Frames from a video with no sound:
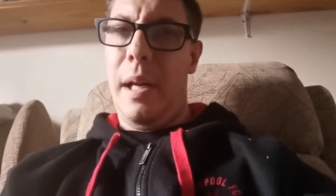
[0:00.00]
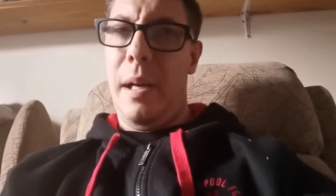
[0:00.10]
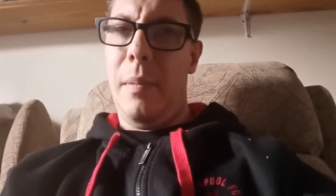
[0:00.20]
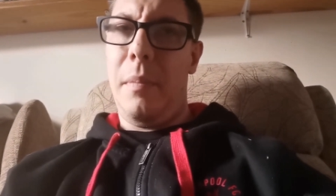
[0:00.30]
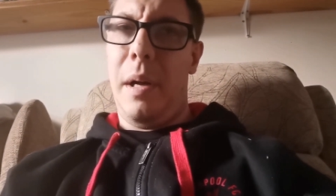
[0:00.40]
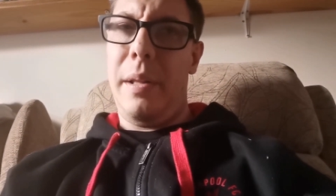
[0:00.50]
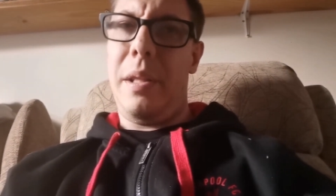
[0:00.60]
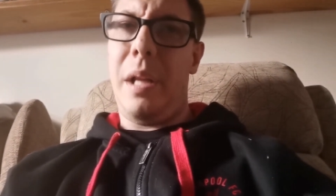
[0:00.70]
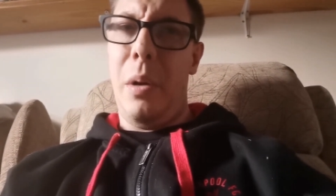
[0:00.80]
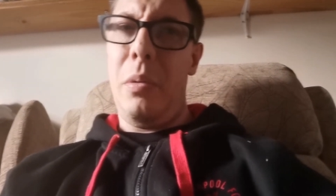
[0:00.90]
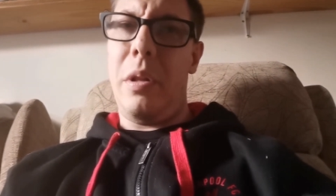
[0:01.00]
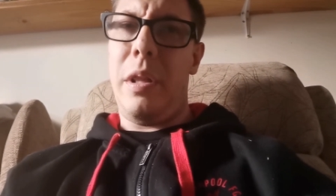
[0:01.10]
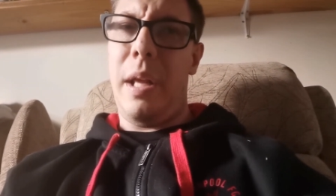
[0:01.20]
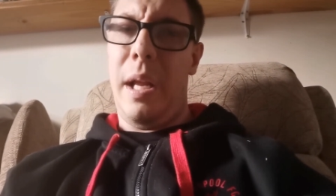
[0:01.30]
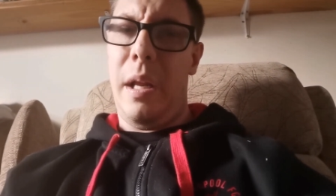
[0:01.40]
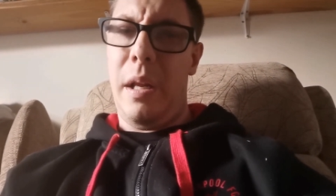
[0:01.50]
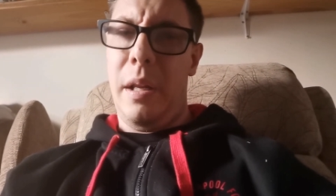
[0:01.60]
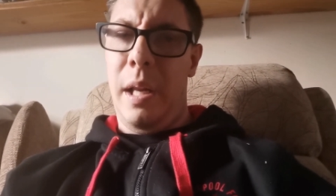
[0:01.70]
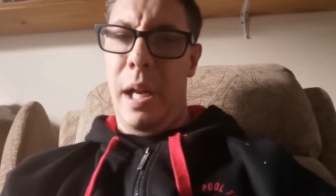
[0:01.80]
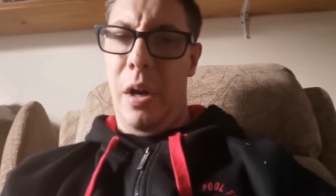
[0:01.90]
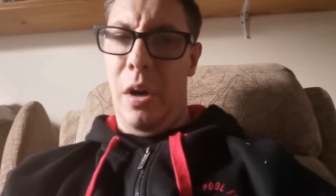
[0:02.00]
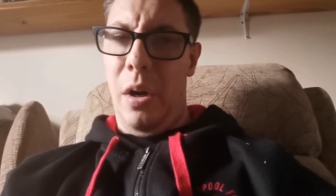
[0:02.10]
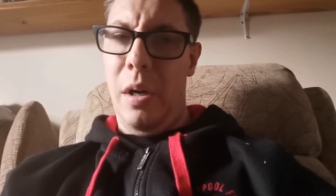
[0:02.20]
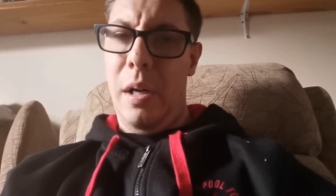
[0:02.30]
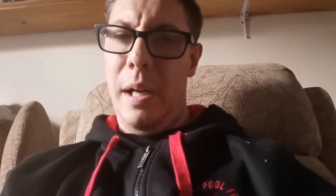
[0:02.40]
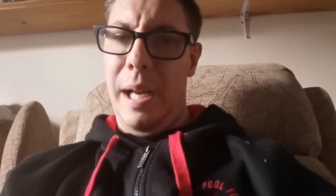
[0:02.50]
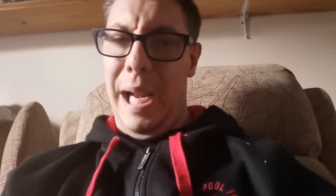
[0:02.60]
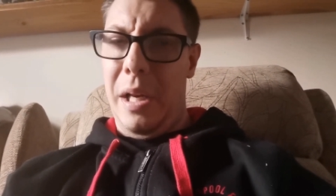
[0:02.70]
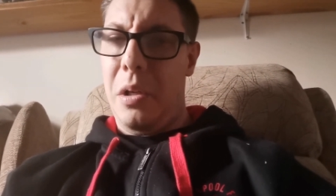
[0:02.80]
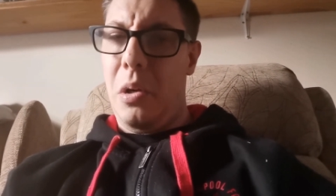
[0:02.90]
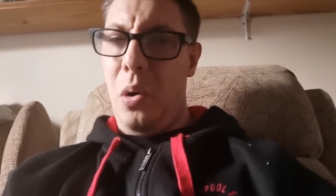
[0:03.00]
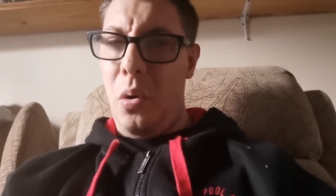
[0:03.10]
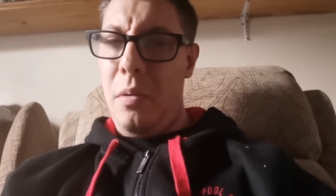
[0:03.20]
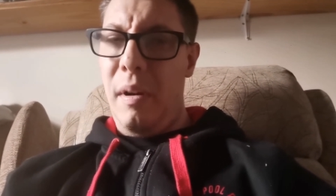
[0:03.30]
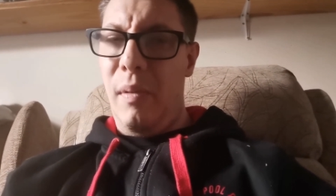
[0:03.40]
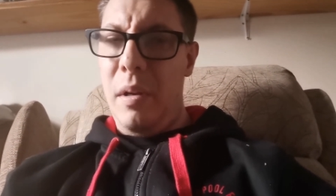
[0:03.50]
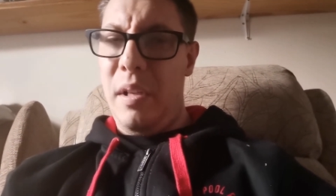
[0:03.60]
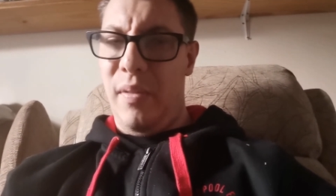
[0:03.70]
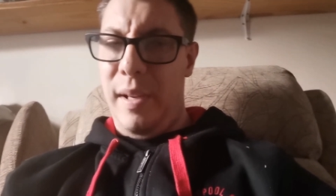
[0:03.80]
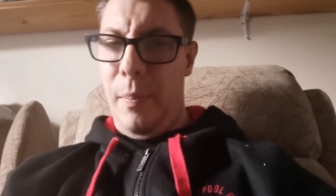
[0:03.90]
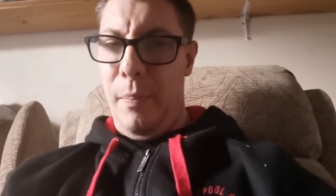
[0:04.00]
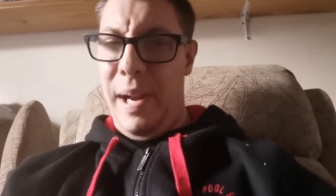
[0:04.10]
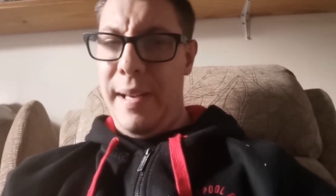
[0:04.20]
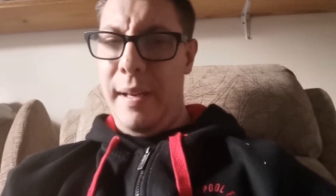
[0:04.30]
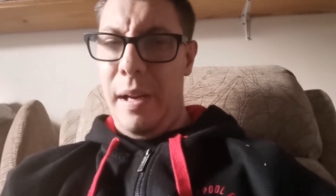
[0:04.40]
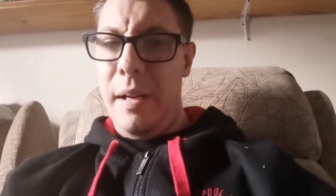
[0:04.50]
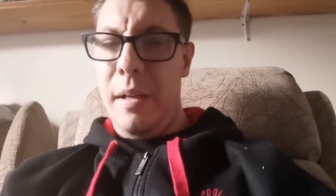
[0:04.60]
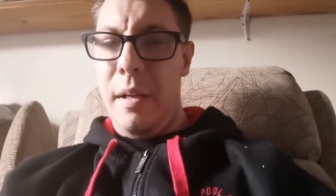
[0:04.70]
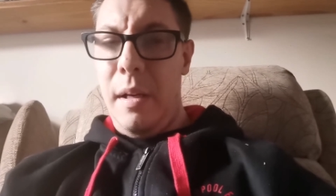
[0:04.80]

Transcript: Um, I don't think they are extraordinary ones. I've seen better.